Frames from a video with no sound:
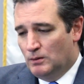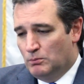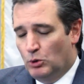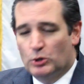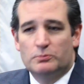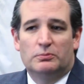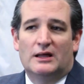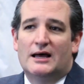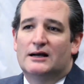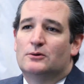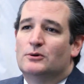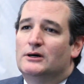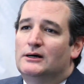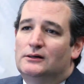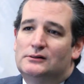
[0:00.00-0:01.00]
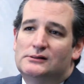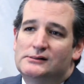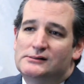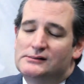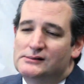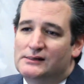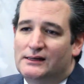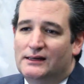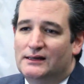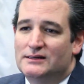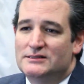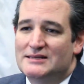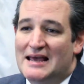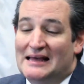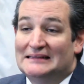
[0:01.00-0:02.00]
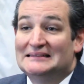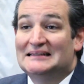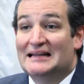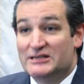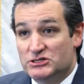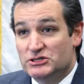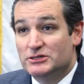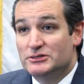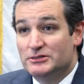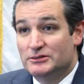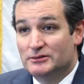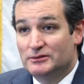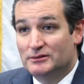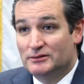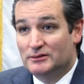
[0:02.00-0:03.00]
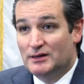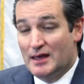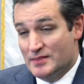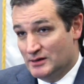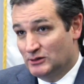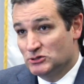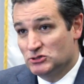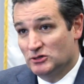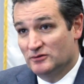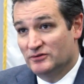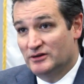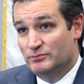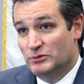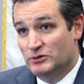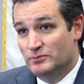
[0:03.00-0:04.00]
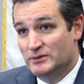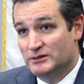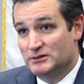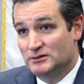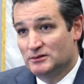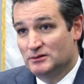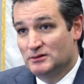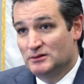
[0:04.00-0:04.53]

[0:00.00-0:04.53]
Morton Blackwell is a legend in the conservative movement.